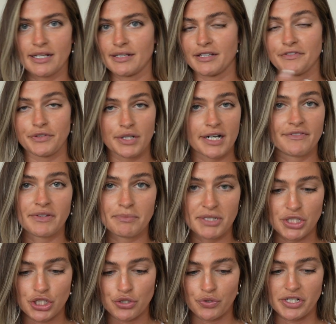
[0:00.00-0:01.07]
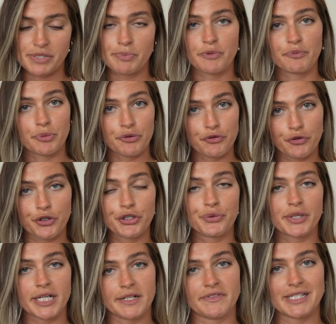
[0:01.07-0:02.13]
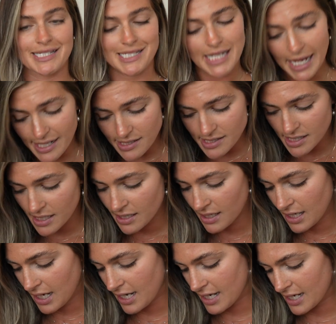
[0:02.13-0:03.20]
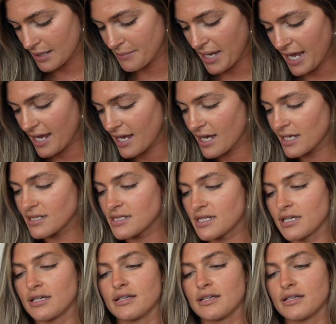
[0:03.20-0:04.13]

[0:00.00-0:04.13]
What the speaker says: and if you have the mint shorts from before, you can have the set, and